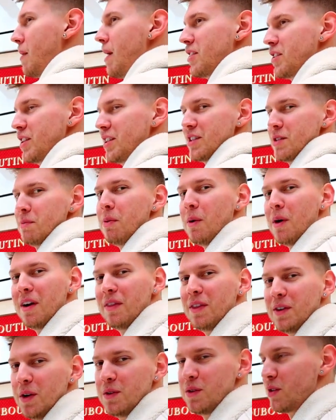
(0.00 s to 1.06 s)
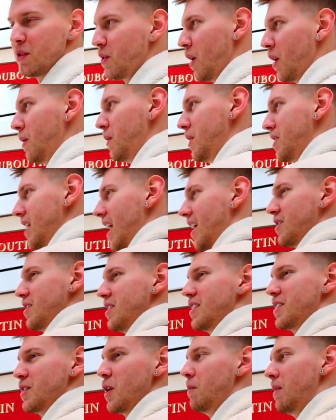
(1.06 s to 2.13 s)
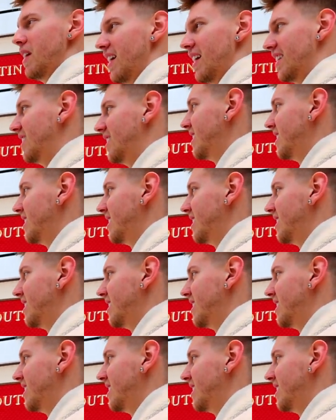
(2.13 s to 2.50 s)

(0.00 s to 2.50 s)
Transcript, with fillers: I'm actually disappointed the Gucci store was actually so bad.